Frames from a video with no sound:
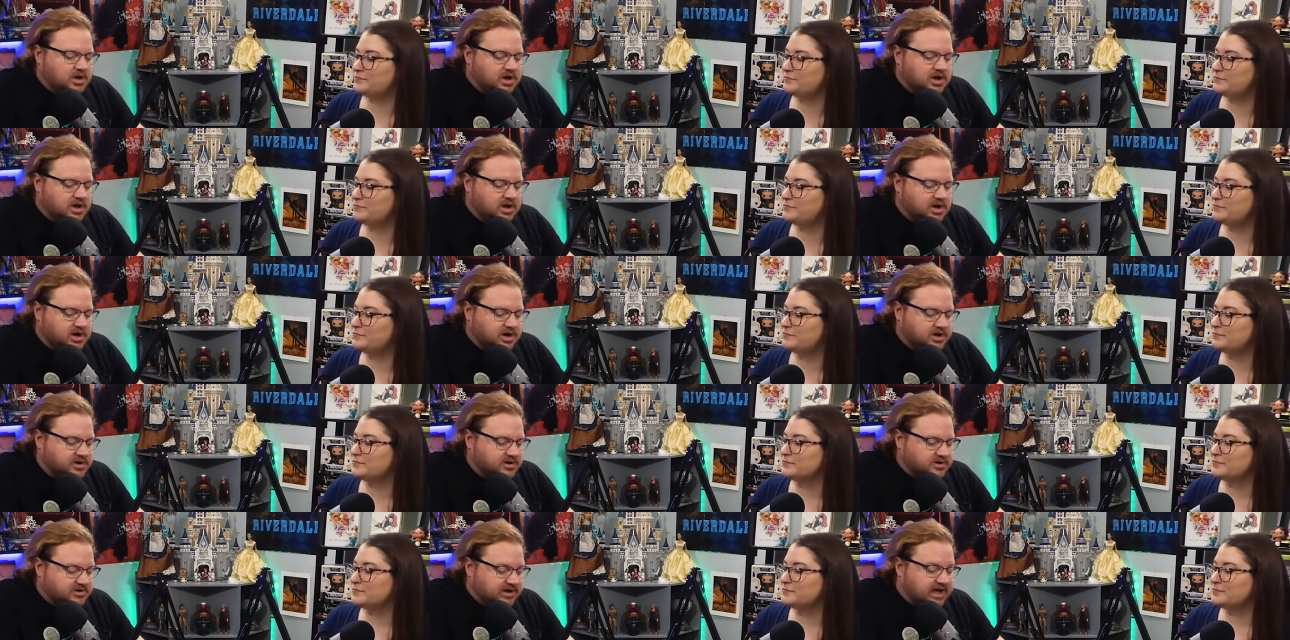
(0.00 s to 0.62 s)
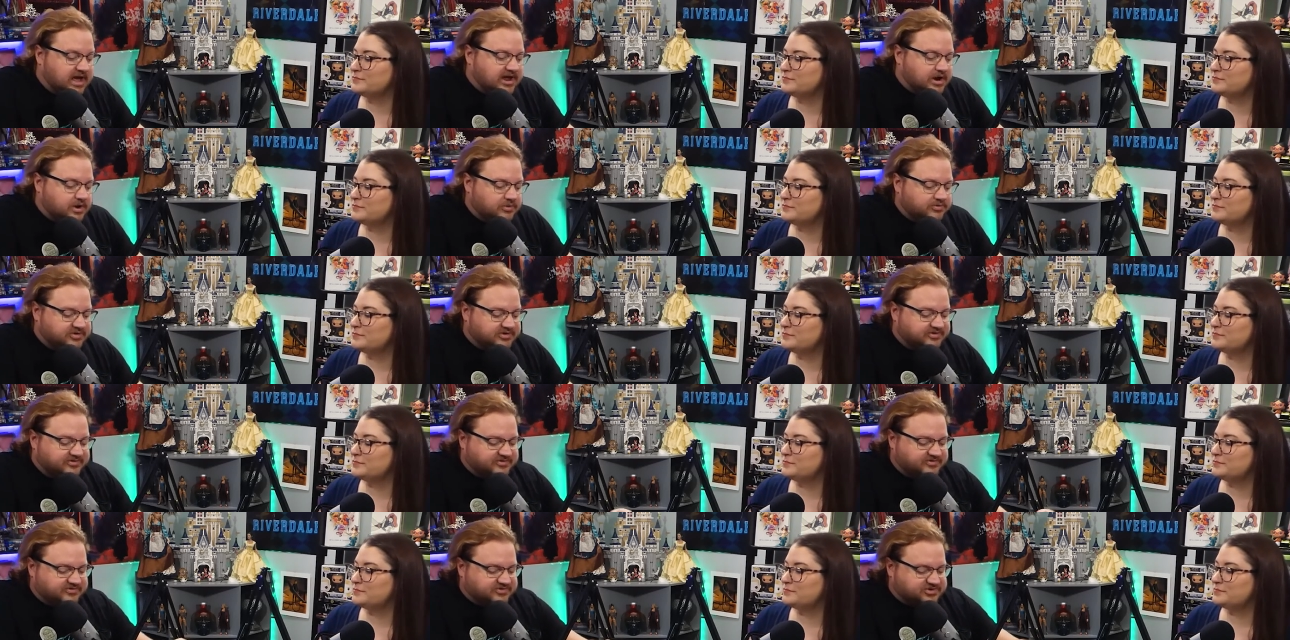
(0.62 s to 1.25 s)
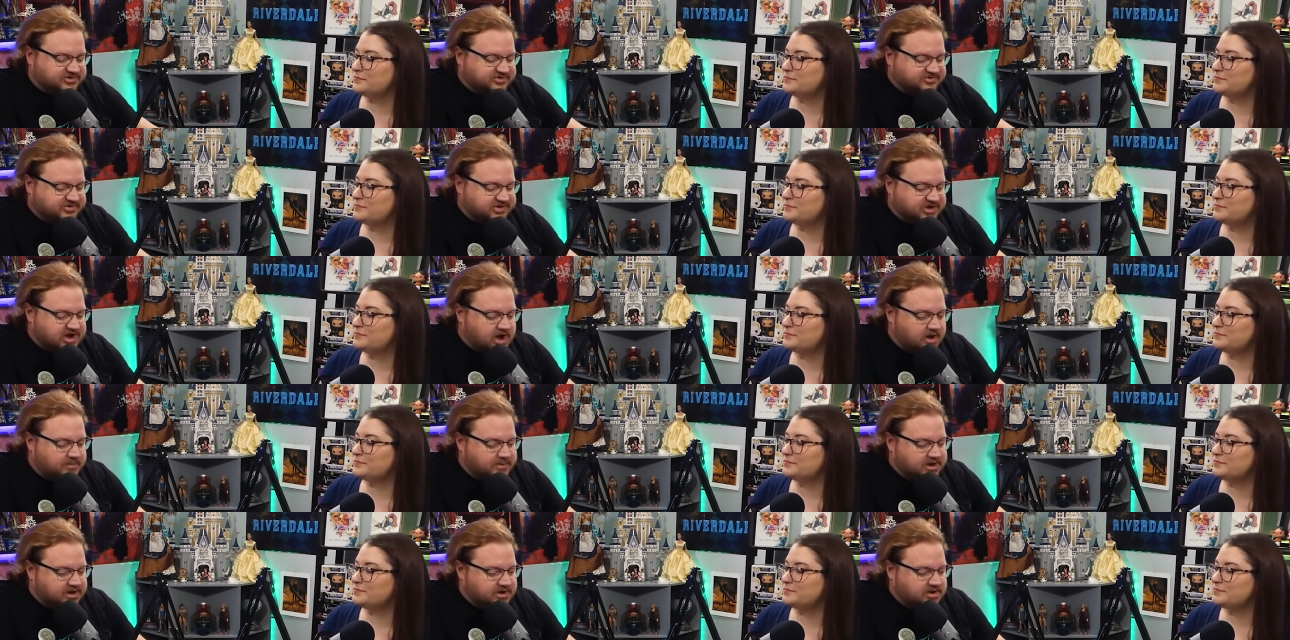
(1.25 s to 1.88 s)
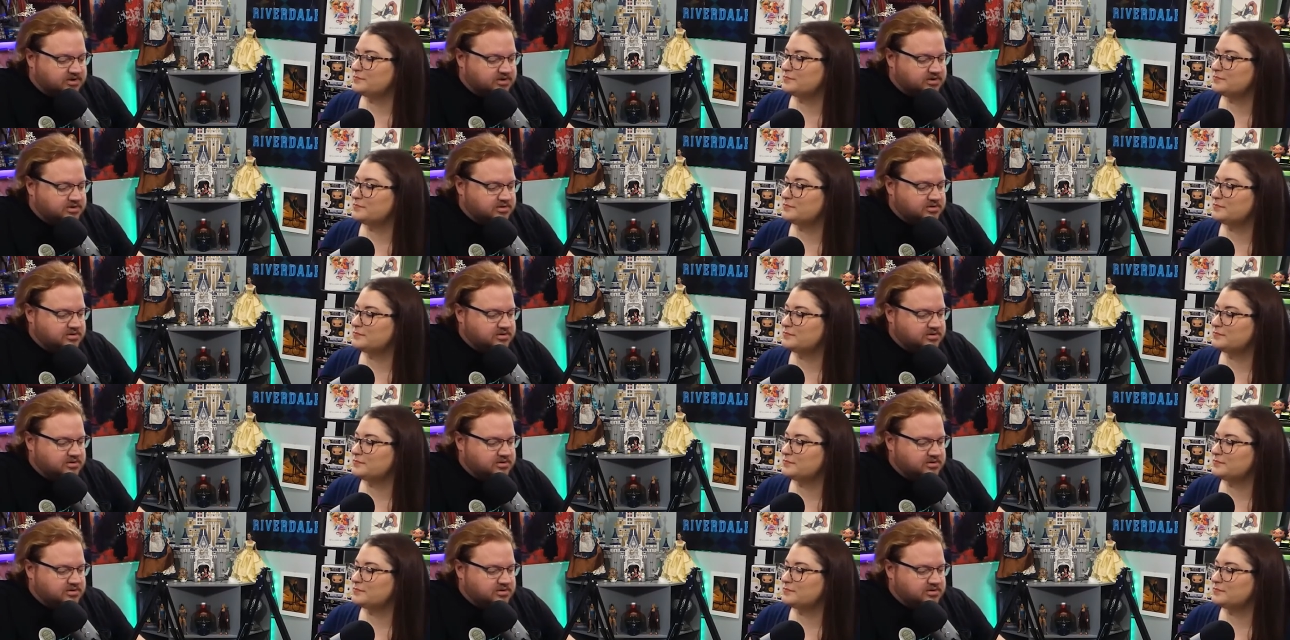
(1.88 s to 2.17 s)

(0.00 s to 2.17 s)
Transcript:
Speaker 1: Uh yeah, no, this is just the comic.